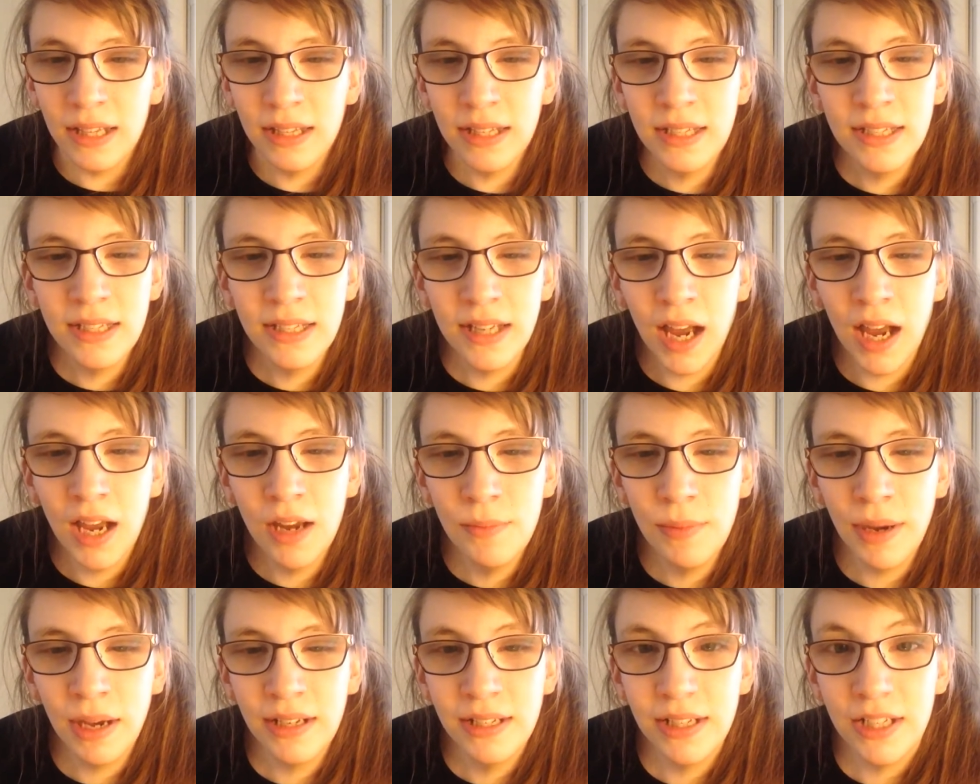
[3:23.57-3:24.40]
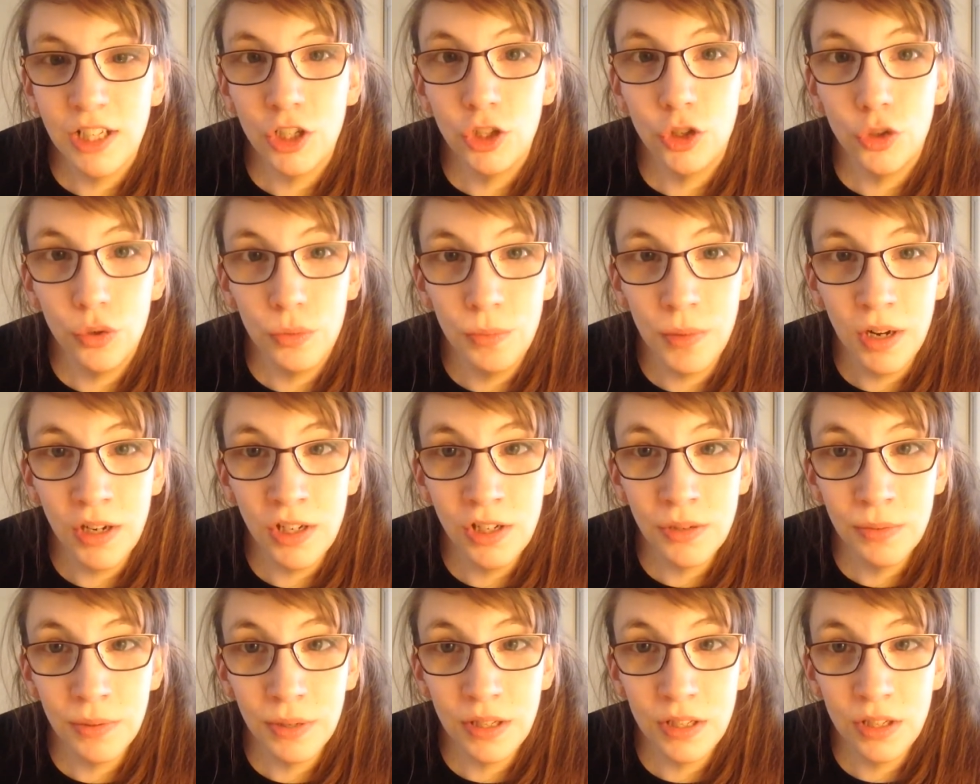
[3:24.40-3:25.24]
This time I didn't do
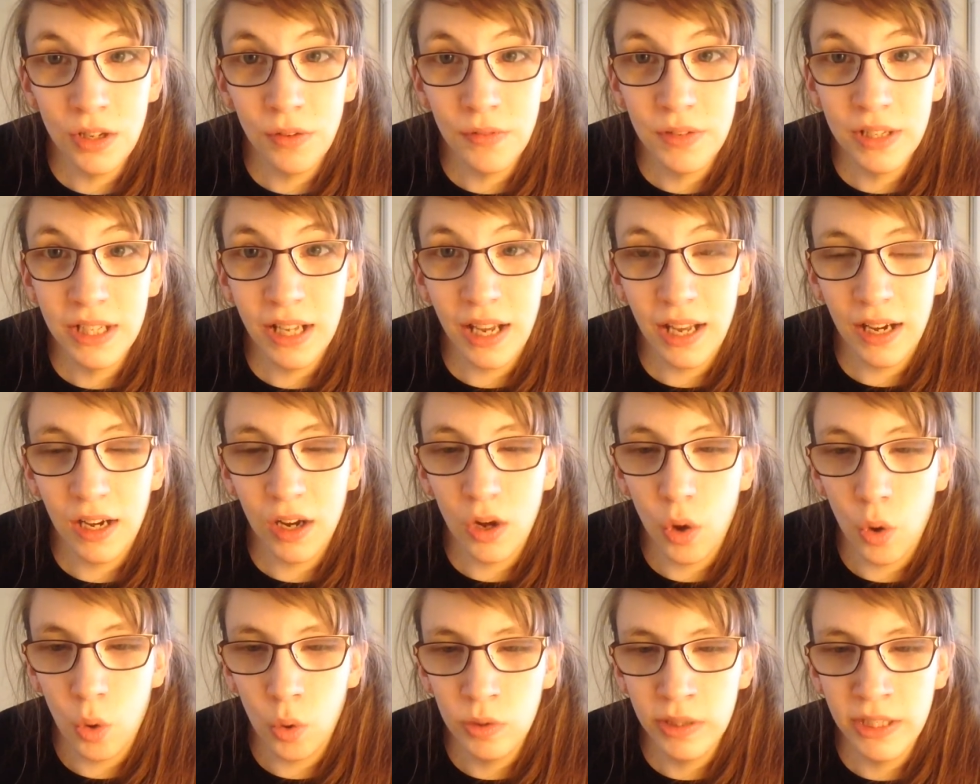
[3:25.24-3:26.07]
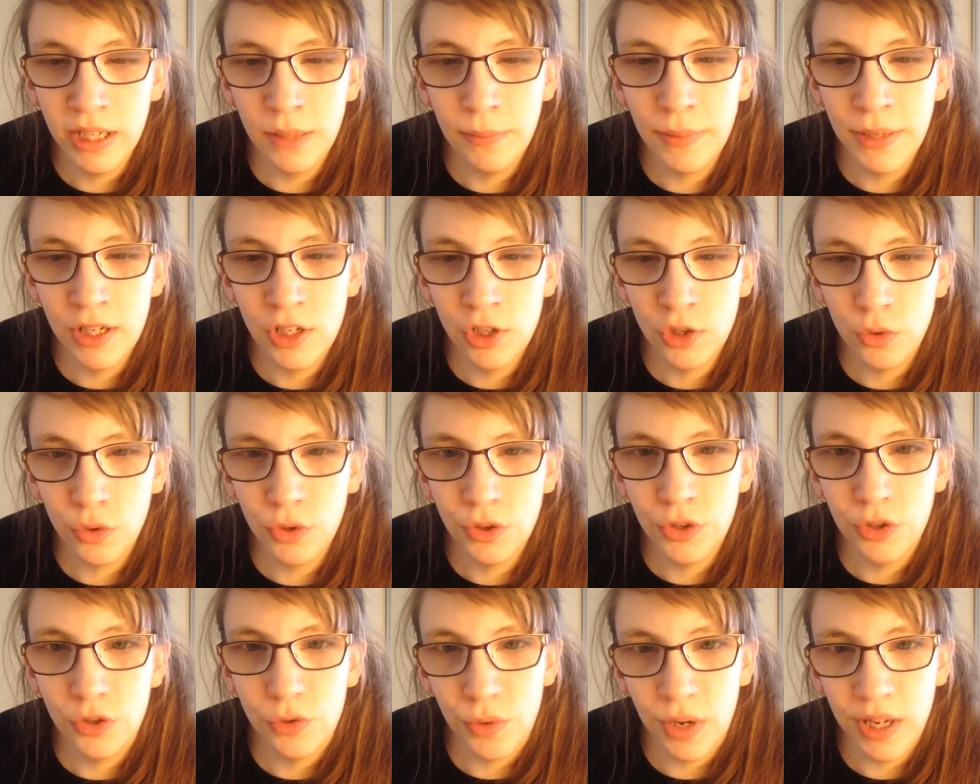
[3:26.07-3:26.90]
much because obviously I had a cold, and I made sure
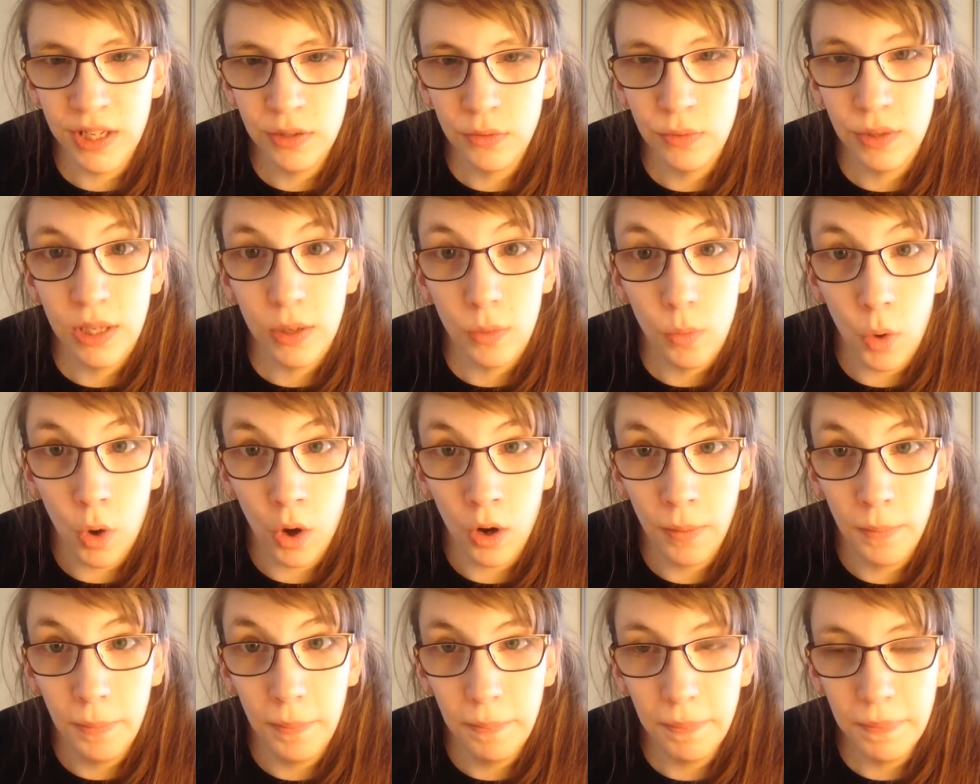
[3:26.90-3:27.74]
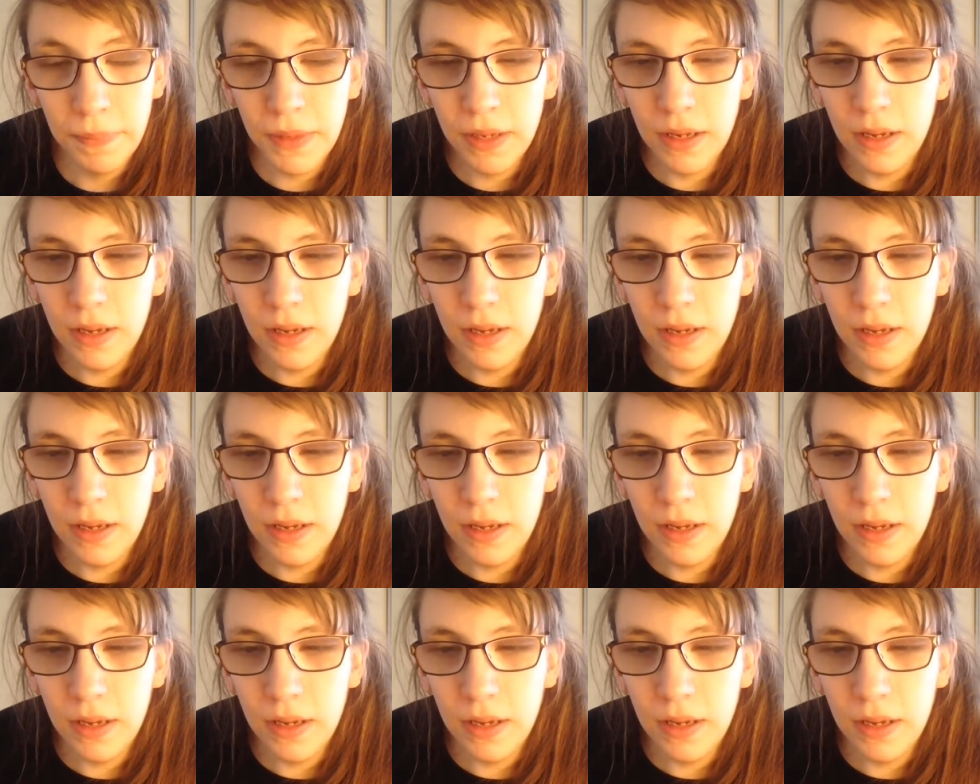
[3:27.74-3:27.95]
to dress really warm.